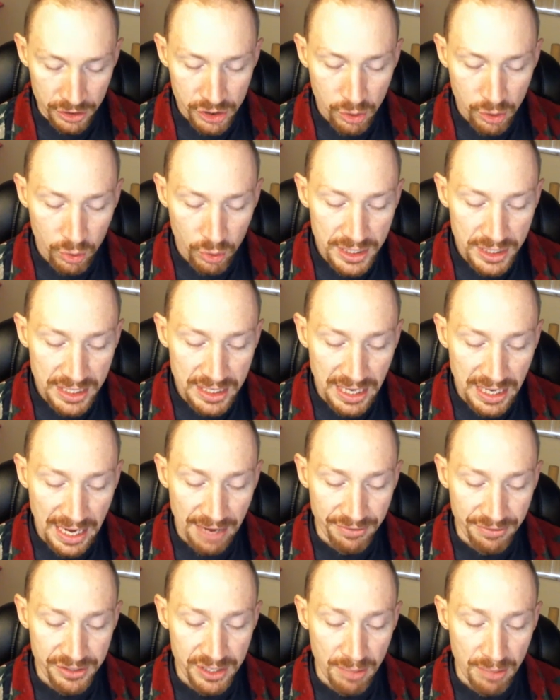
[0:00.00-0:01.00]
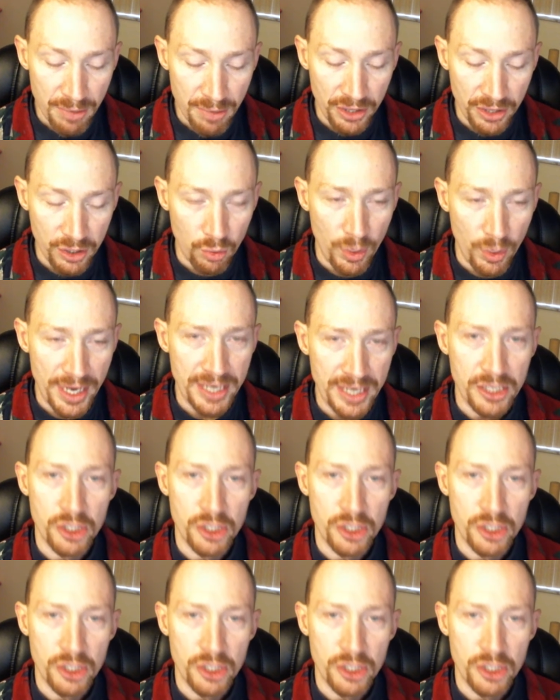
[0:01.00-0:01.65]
so we'll need to have some other way